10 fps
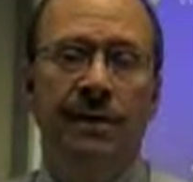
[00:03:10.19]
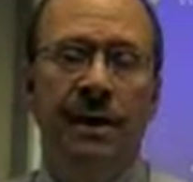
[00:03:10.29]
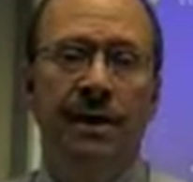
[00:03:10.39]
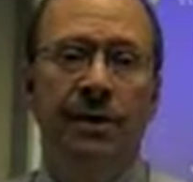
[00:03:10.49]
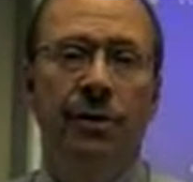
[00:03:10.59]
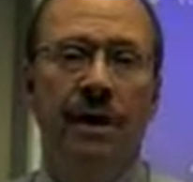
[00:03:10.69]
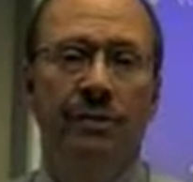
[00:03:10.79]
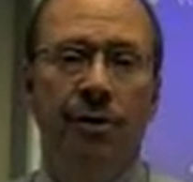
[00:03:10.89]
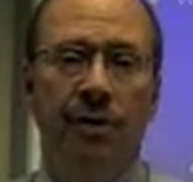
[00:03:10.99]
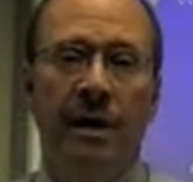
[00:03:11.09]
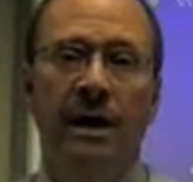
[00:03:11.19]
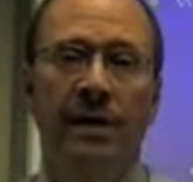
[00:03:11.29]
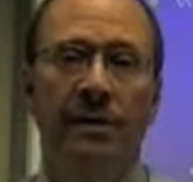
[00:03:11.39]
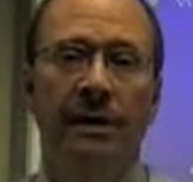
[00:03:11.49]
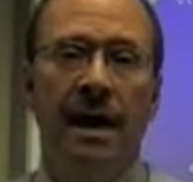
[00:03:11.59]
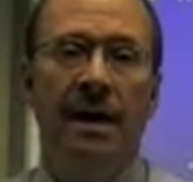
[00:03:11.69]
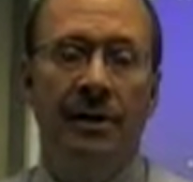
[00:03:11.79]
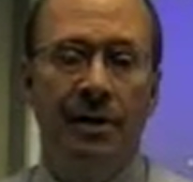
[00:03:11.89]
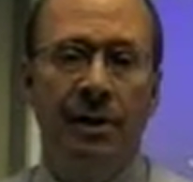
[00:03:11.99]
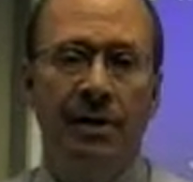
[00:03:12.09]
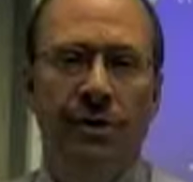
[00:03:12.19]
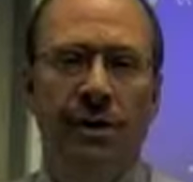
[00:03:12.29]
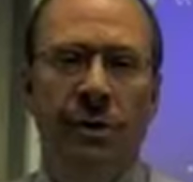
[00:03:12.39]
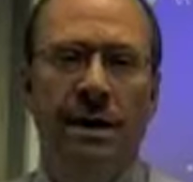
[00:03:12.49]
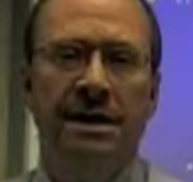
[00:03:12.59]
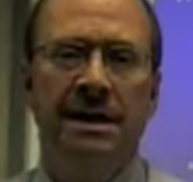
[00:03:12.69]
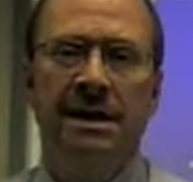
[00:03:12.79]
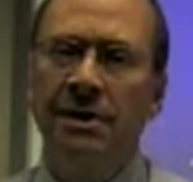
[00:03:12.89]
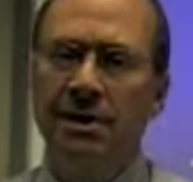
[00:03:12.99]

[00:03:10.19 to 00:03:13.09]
and you have curricular knowledge and you know what to teach,